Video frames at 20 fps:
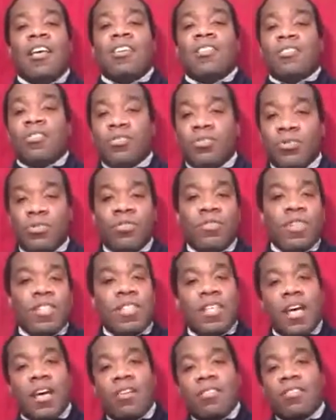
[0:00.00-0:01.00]
So Dhruva
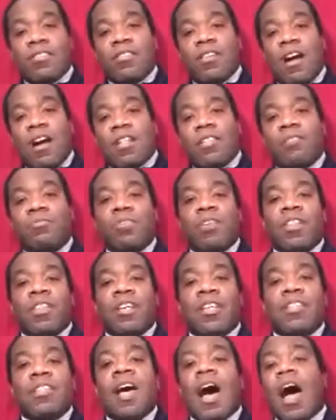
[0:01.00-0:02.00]
tells Narada Muni
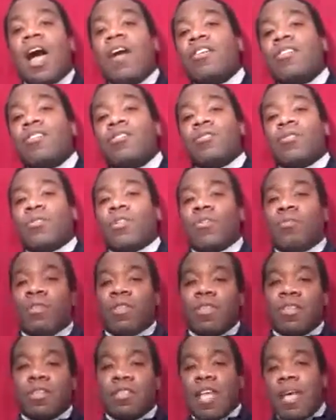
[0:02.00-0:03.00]
the entire story
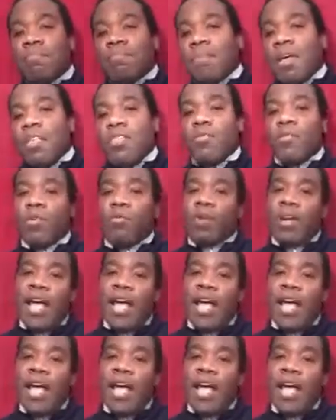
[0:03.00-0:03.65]
with the stepmother and